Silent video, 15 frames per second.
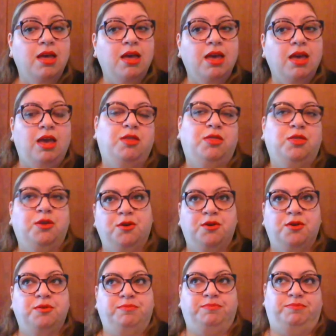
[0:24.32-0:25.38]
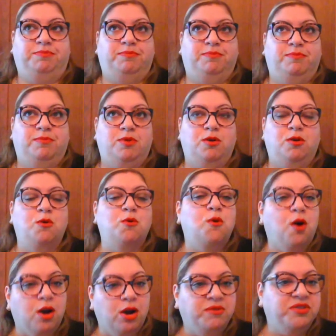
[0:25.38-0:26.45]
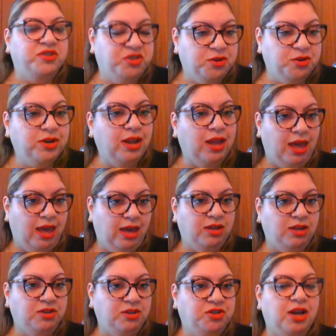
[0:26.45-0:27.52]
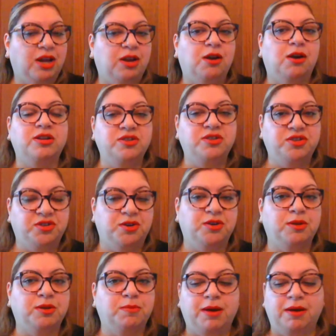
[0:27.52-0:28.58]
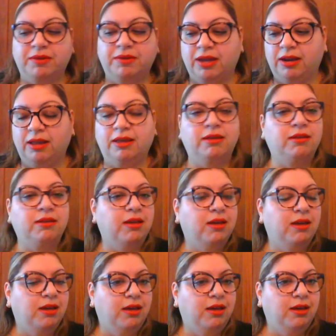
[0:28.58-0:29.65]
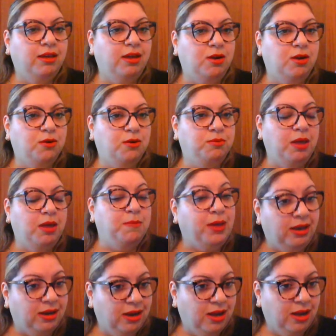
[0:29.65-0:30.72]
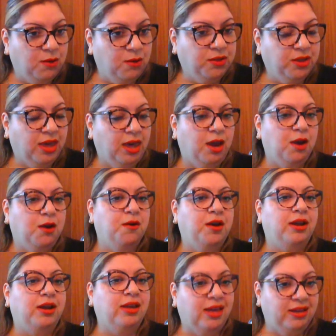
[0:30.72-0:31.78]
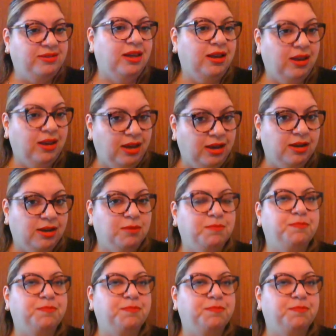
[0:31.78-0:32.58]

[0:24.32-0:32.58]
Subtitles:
either who are of a certain age and are concerned about getting, immediate health care in case they need it.